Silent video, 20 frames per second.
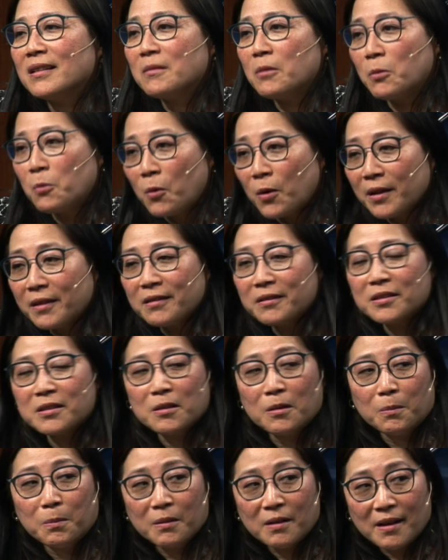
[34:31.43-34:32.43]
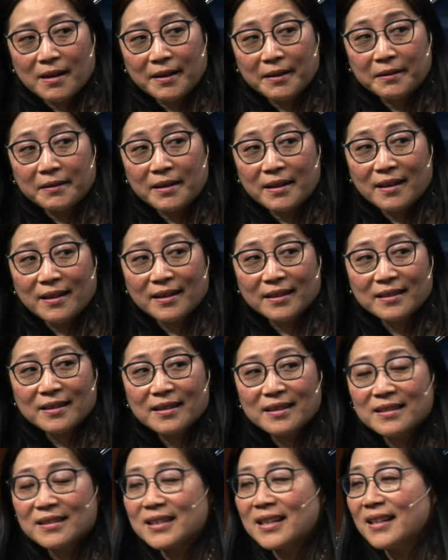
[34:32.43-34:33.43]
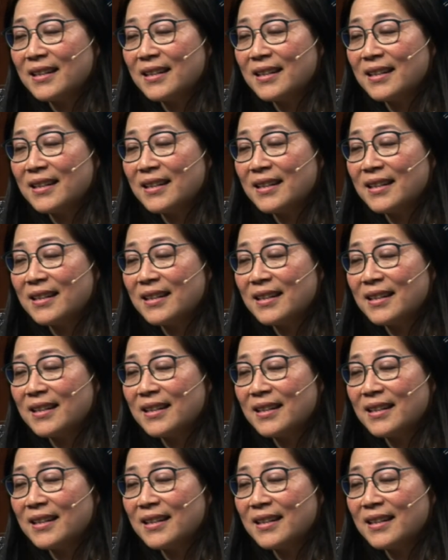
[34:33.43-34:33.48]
whether to apply or not, because mm-hmm.